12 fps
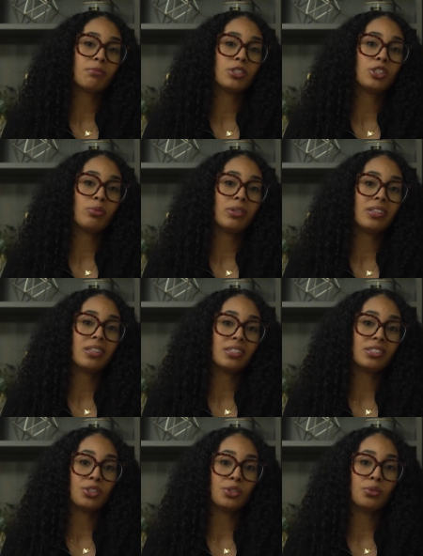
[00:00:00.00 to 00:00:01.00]
between
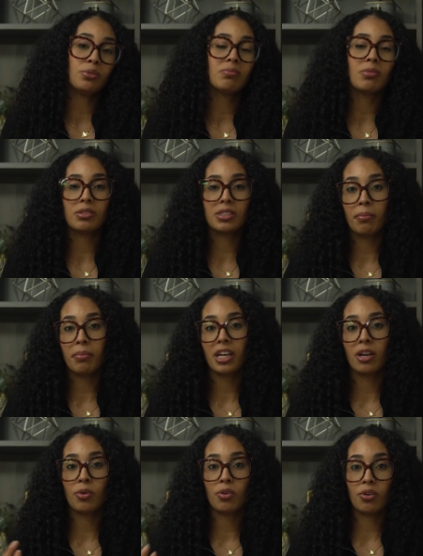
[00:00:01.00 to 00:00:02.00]
these two, Ozempic
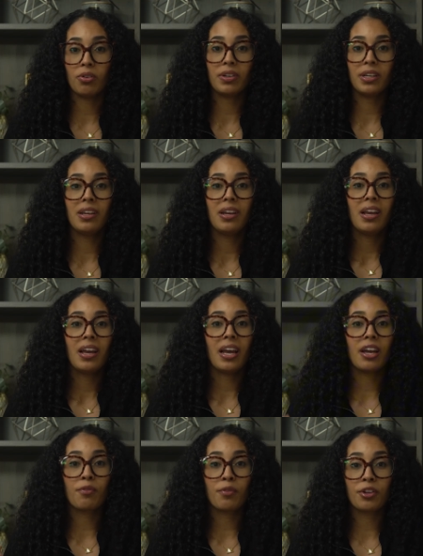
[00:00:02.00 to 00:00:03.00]
and Wegovy,
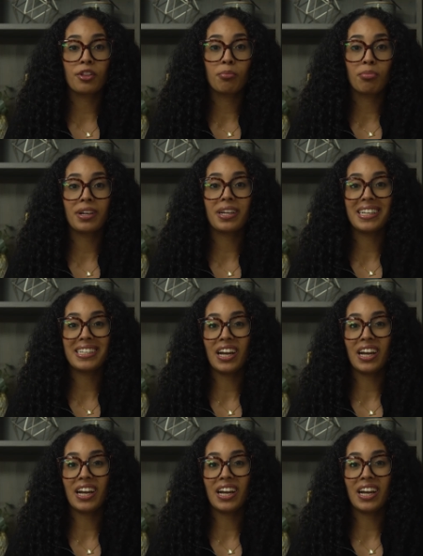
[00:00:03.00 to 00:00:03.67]
and further breaking